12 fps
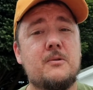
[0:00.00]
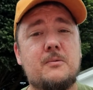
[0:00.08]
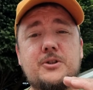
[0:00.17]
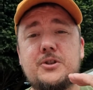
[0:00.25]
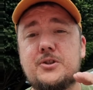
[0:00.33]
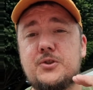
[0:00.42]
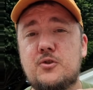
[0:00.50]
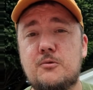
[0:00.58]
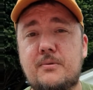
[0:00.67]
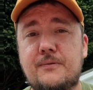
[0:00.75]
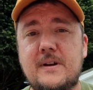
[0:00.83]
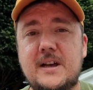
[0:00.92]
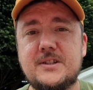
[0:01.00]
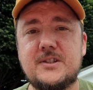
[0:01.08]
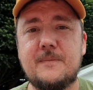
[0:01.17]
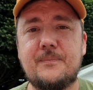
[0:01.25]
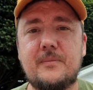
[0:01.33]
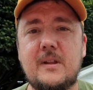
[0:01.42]
which is super
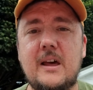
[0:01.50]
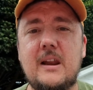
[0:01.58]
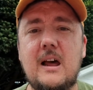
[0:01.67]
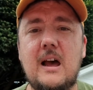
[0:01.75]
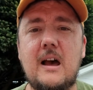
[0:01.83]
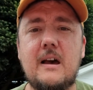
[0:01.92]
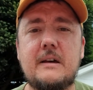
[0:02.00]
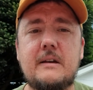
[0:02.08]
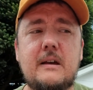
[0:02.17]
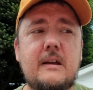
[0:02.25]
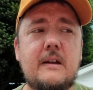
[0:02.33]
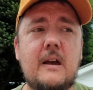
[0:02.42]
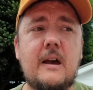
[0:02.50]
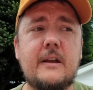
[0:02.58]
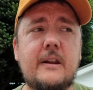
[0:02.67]
fast, and I